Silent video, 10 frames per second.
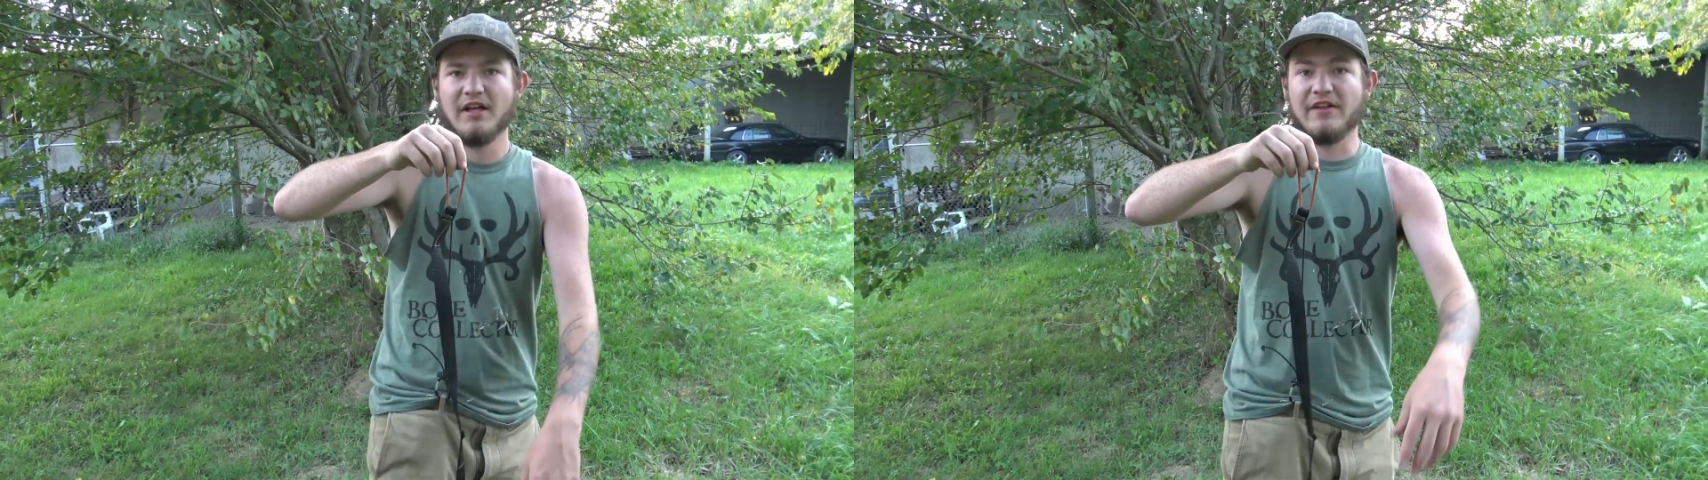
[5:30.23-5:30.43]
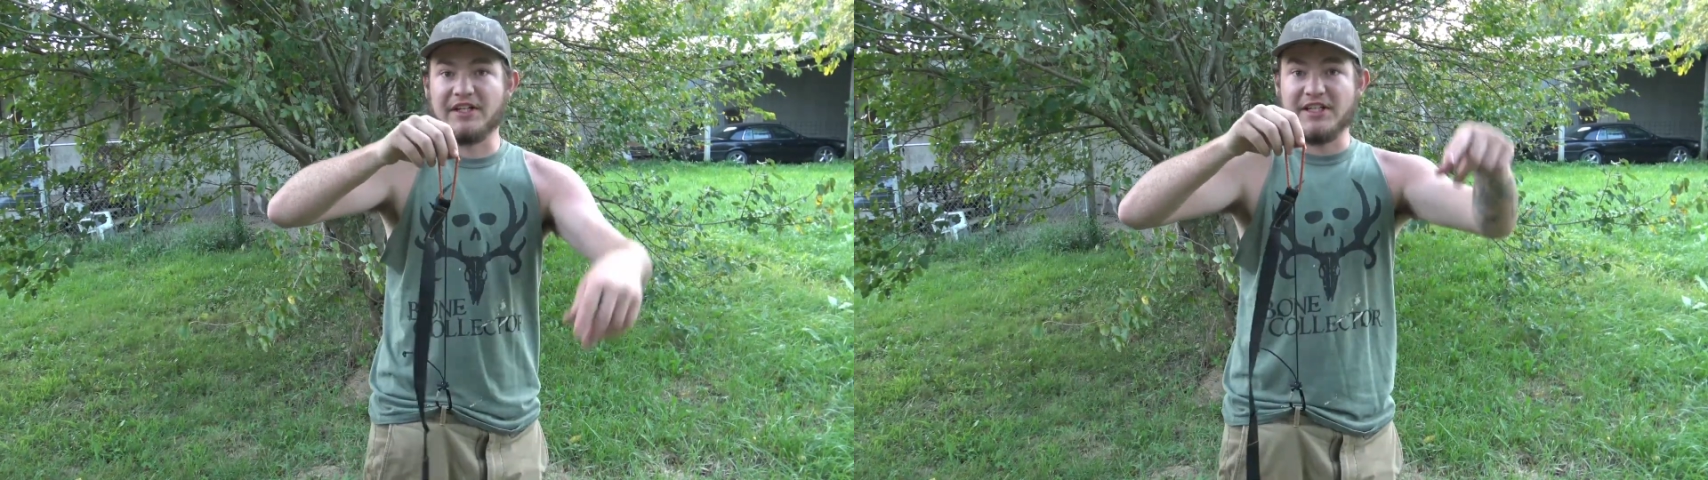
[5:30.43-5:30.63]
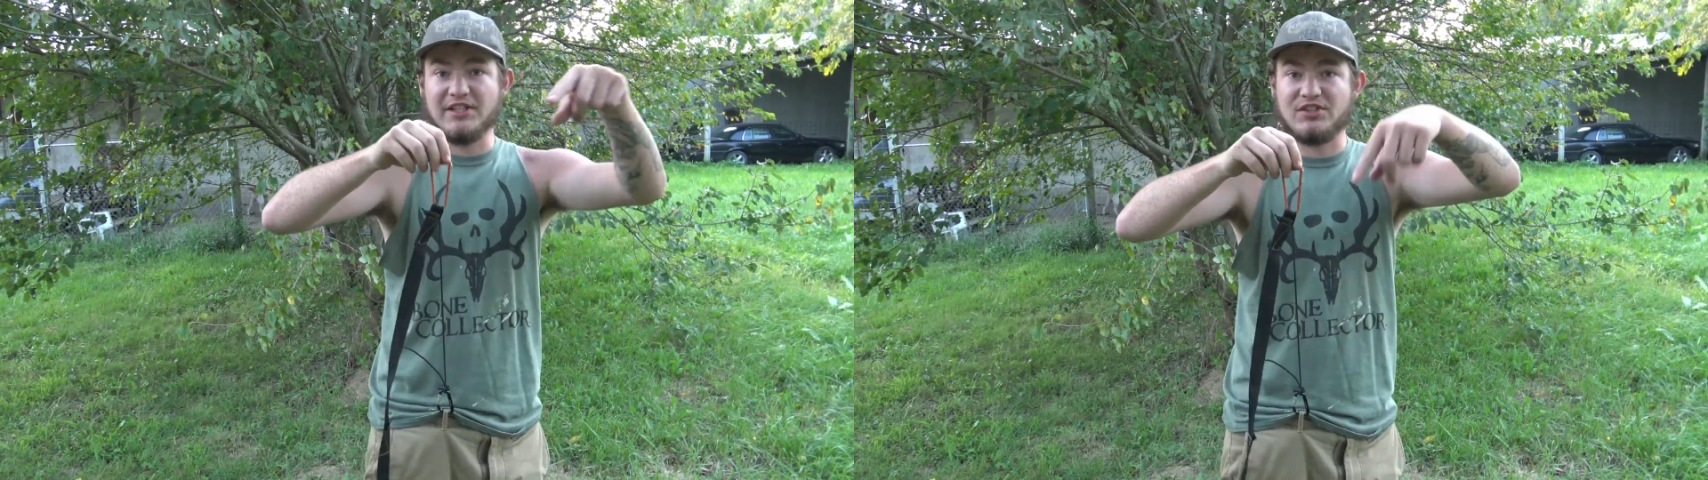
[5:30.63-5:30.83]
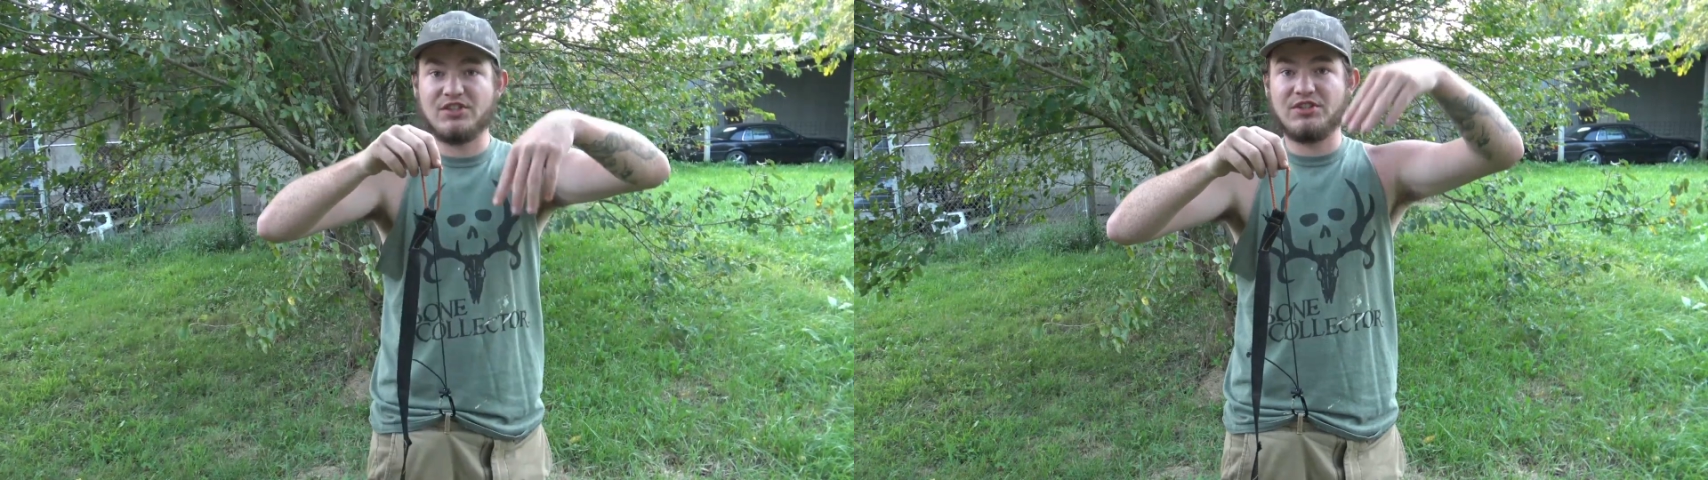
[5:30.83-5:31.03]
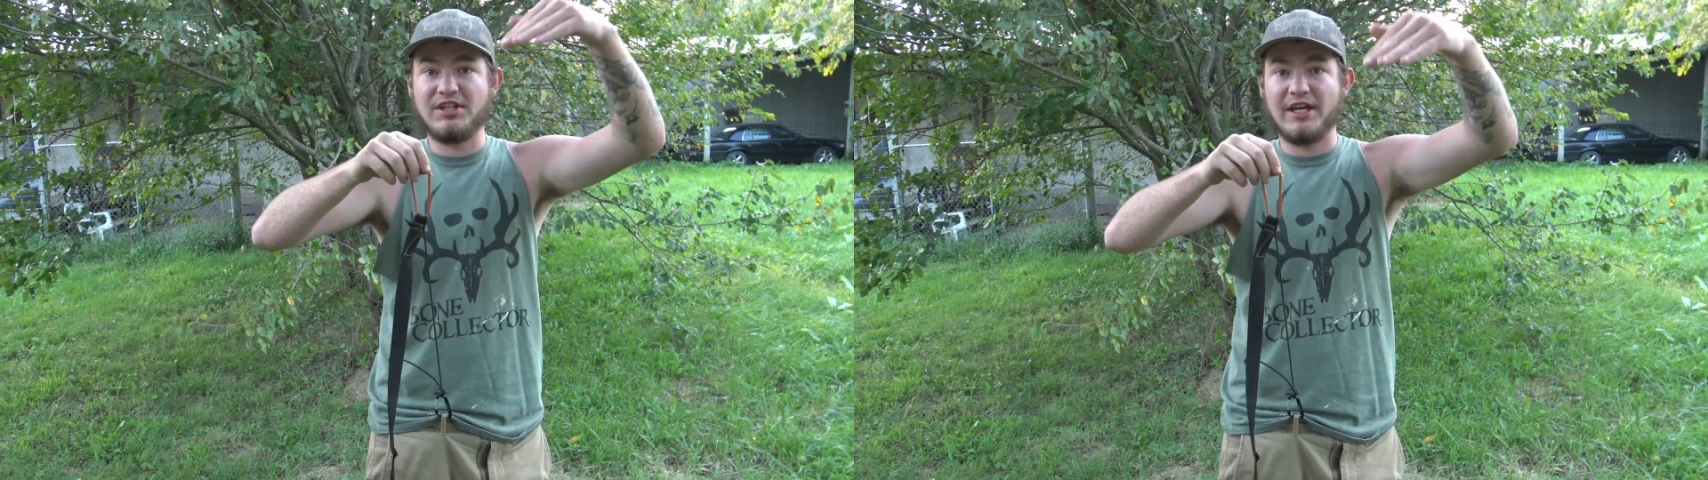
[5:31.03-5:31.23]
then each
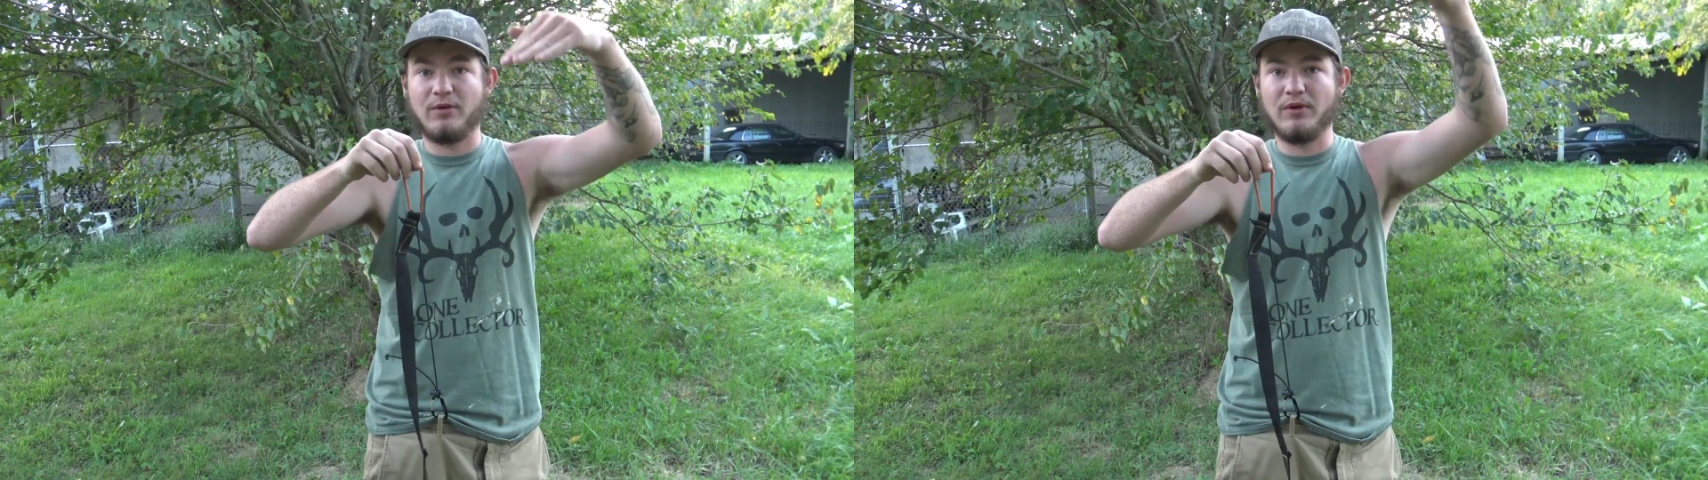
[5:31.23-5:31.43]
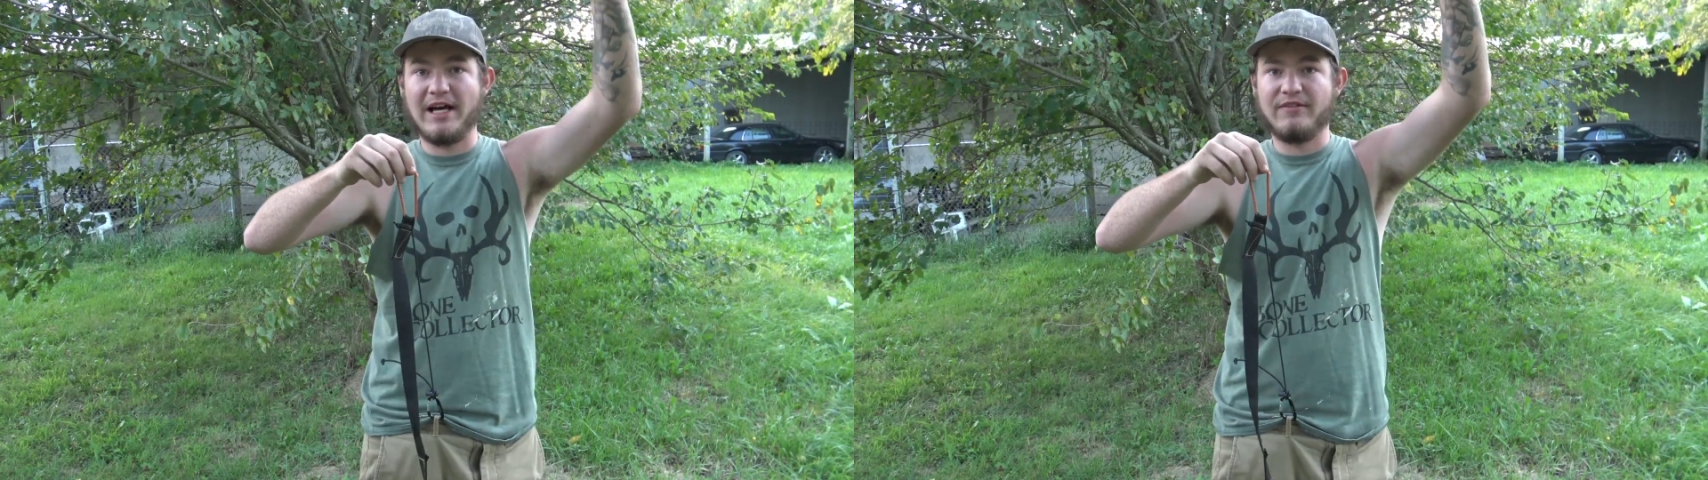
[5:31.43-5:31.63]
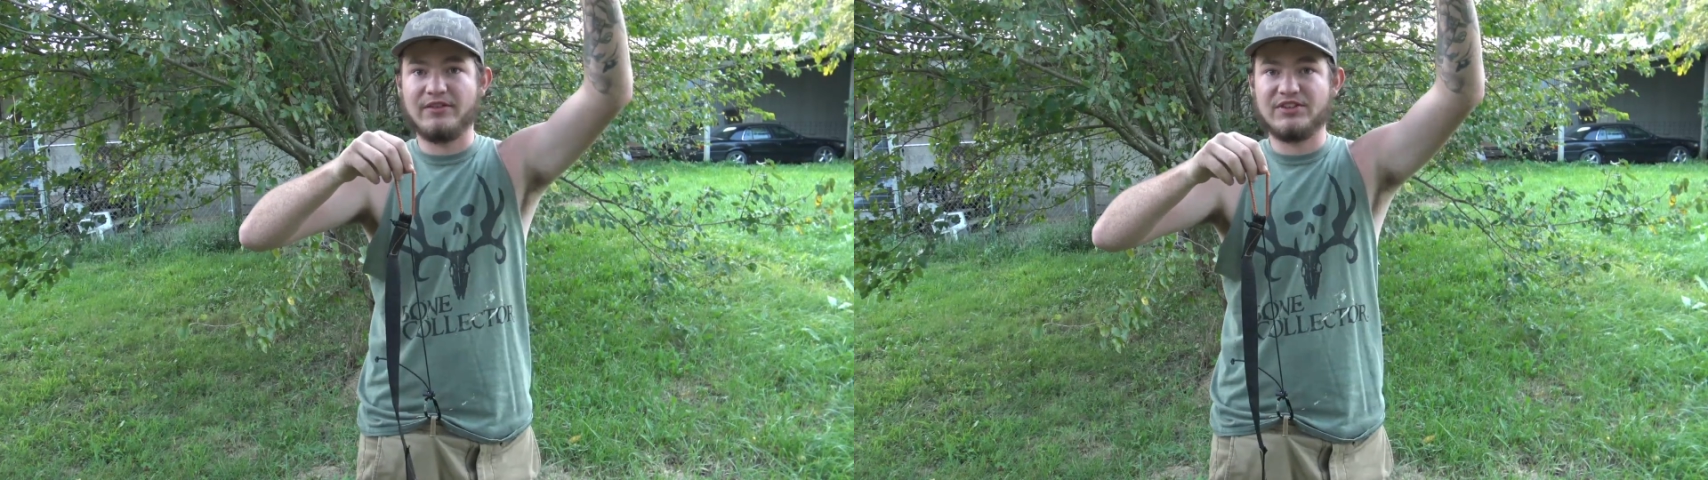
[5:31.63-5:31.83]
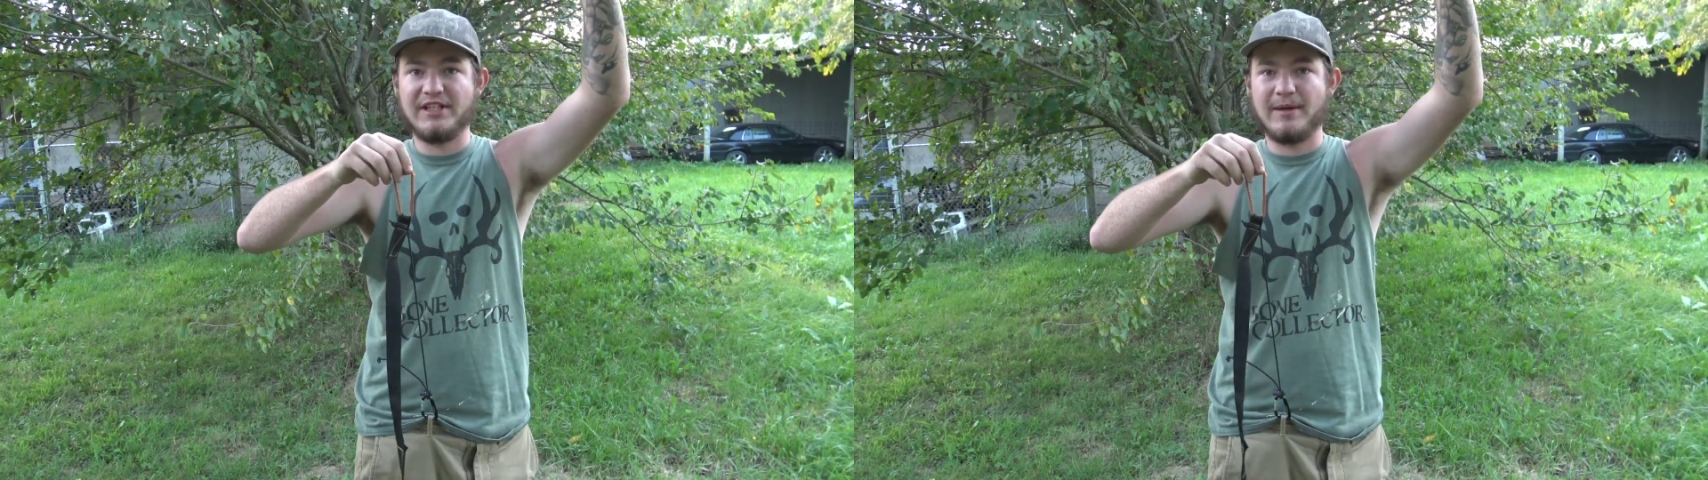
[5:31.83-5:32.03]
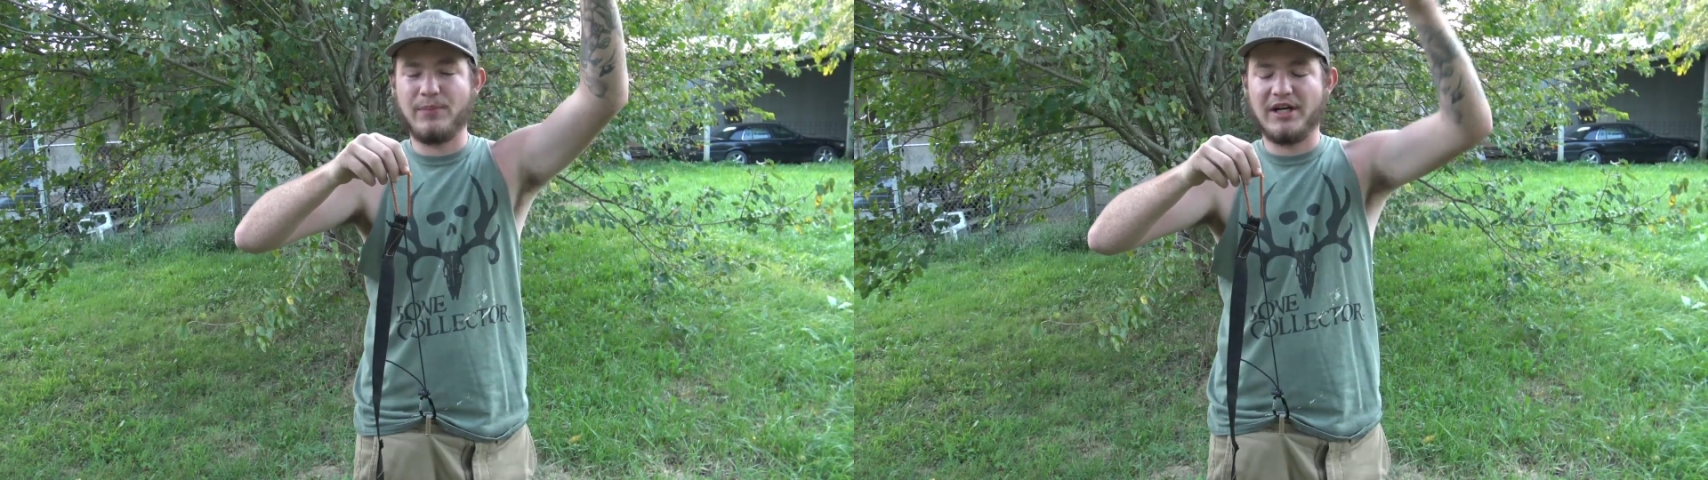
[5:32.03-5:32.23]
stick will have a
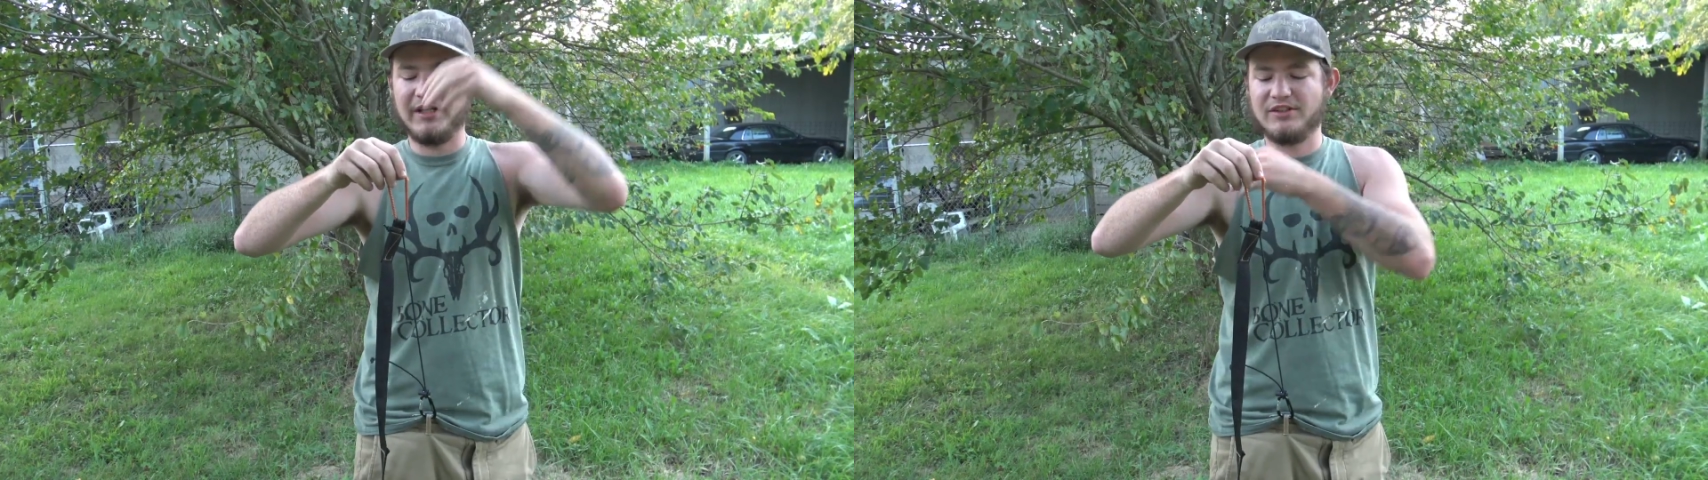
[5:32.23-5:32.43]
step on it.